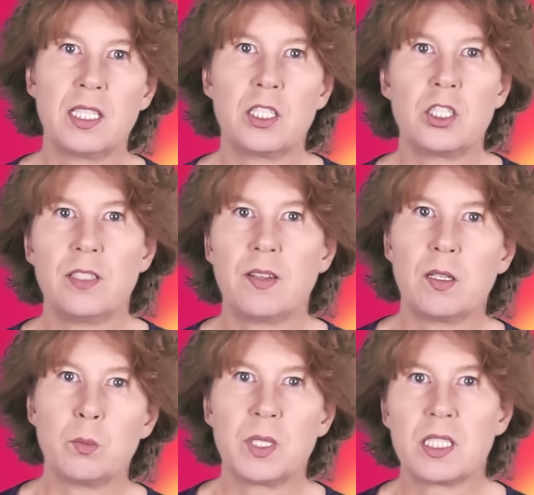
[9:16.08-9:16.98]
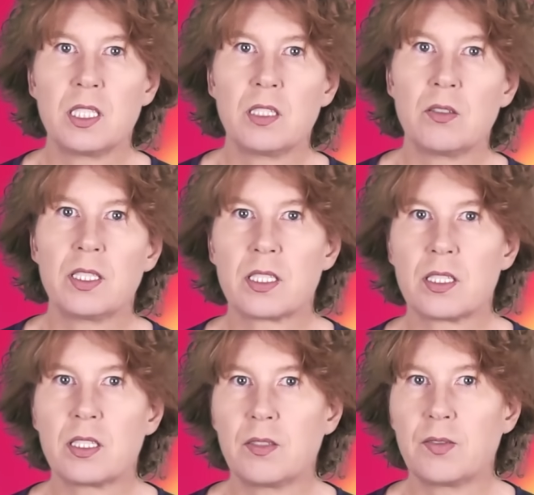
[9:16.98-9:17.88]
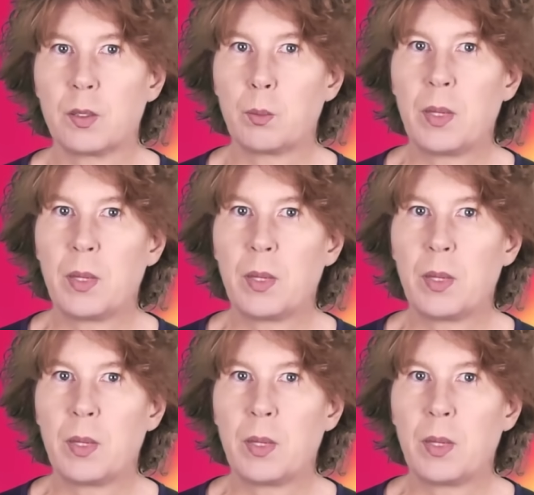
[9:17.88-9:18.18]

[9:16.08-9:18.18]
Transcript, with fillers: energy, that mysterious stuff that